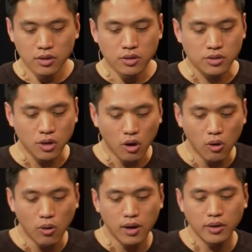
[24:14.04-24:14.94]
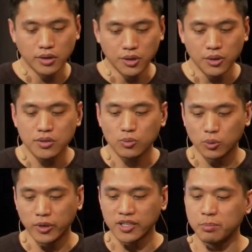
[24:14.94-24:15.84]
So use what
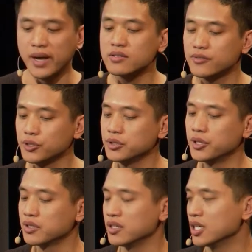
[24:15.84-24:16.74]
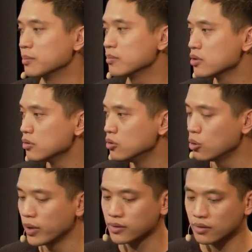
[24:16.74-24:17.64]
works best for you and your team. Do
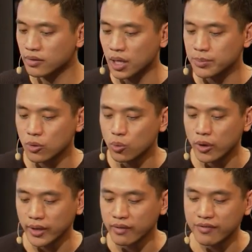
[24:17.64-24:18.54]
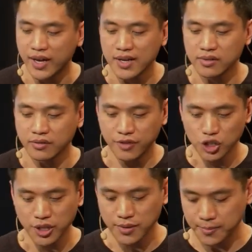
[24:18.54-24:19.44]
what keeps you working fast and
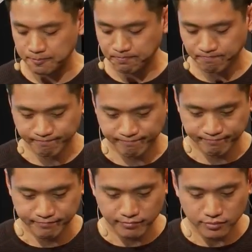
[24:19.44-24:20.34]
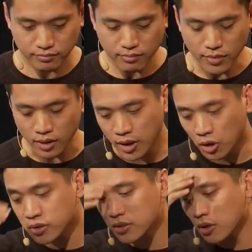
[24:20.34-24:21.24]
efficient. And
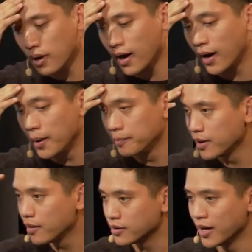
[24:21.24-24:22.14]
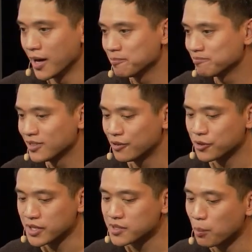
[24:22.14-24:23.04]
also, yeah, of
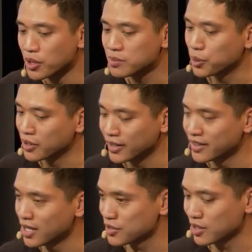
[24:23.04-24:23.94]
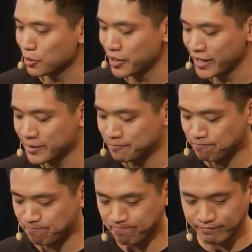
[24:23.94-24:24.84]
course, most importantly, never stop learning.
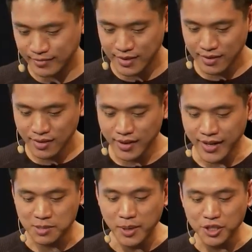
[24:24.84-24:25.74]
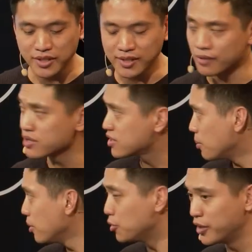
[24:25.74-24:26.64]
And especially never
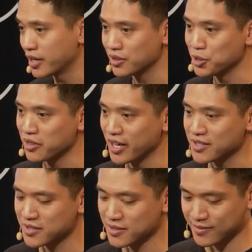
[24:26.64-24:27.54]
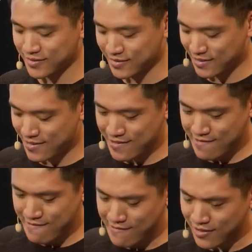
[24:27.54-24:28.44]
stop learning new things.
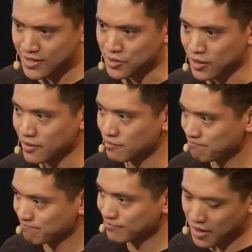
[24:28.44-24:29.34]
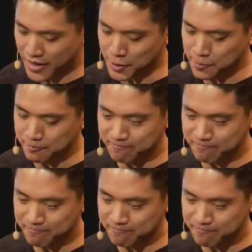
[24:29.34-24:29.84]
That's all. Thank you.